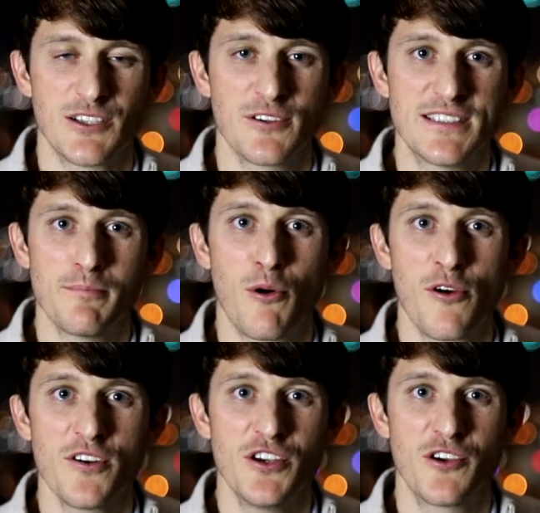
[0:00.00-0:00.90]
So it's
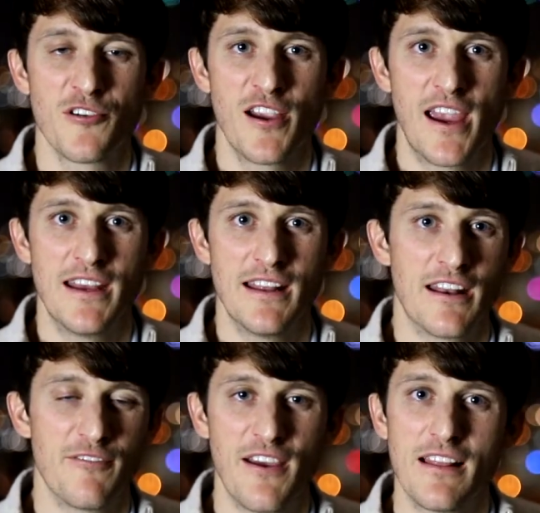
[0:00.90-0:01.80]
important you create
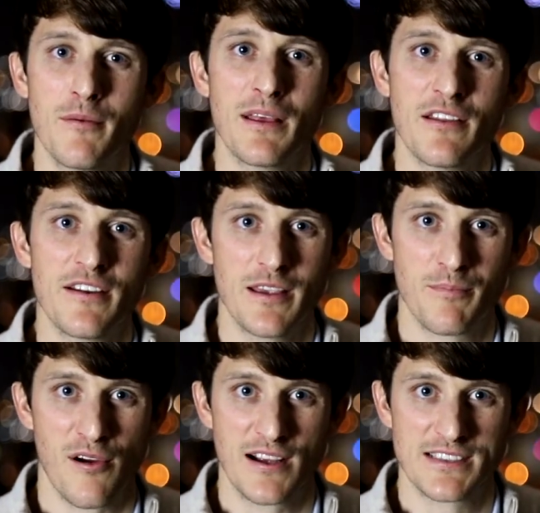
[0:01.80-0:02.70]
an availability
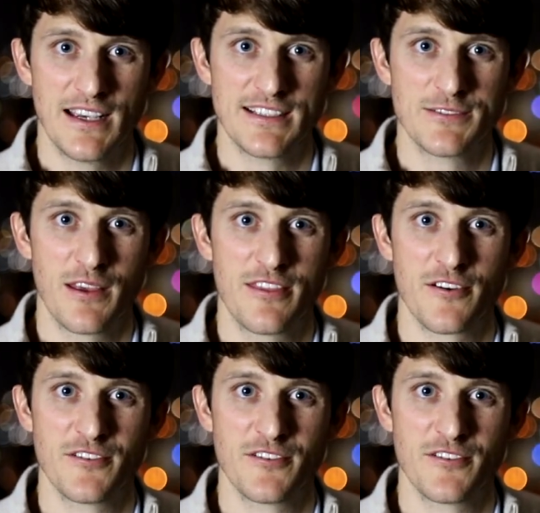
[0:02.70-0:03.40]
process with your